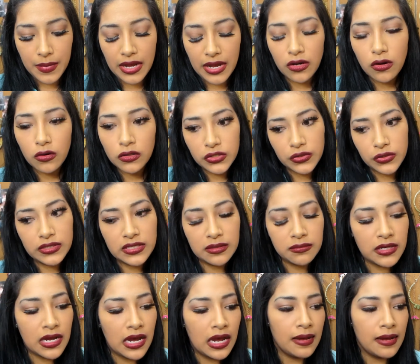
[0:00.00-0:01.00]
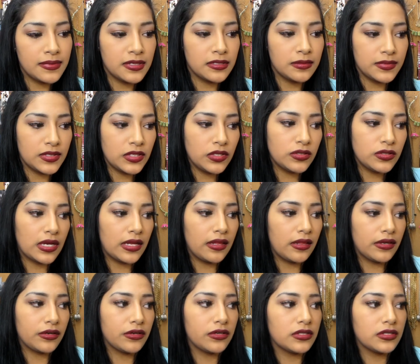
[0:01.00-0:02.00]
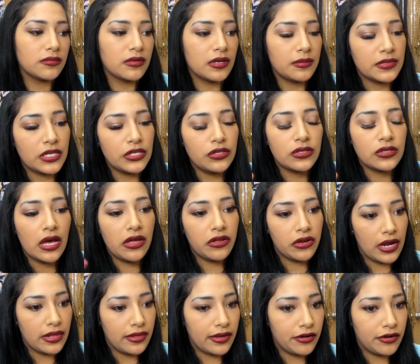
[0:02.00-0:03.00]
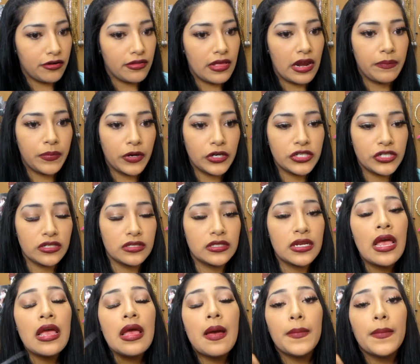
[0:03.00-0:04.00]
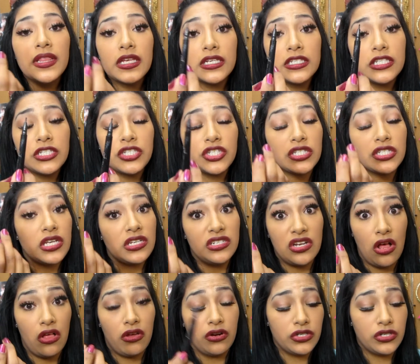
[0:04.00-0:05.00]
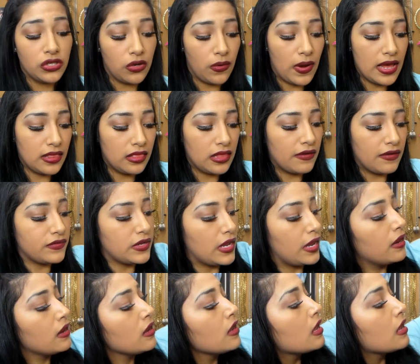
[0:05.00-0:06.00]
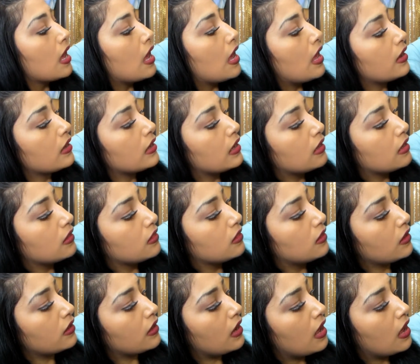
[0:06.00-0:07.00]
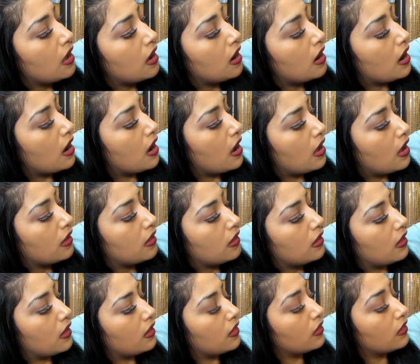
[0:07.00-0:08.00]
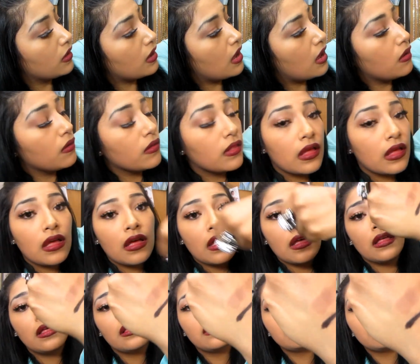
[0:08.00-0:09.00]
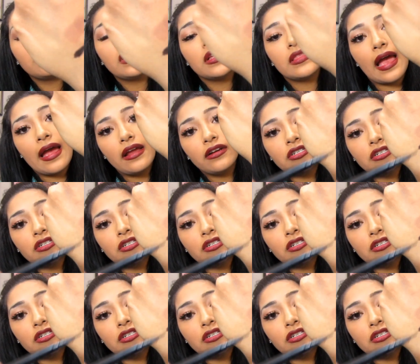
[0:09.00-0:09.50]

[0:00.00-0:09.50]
I go to it sometimes, sometimes I use eyeliner, sometimes I use other eyeliner that I purchased, but this is just a dollar, so I loved it. And look, look how, look at that,